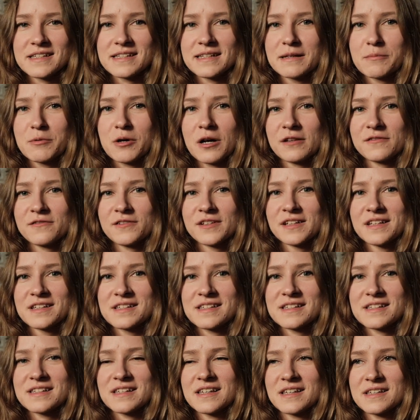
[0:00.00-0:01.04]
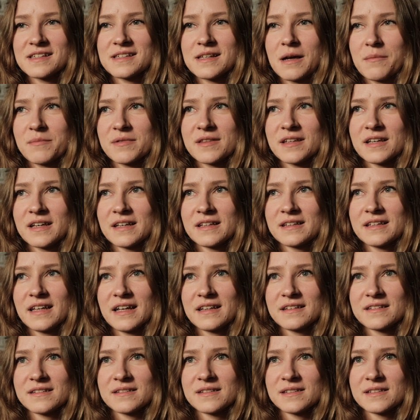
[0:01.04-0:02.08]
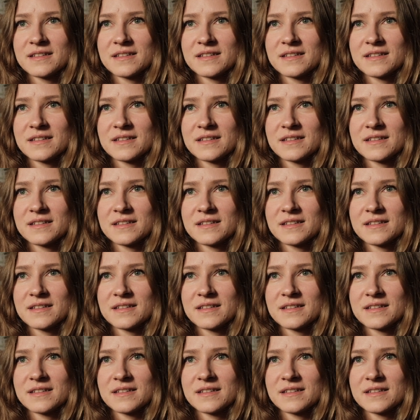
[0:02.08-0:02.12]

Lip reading: sleep confidence is something that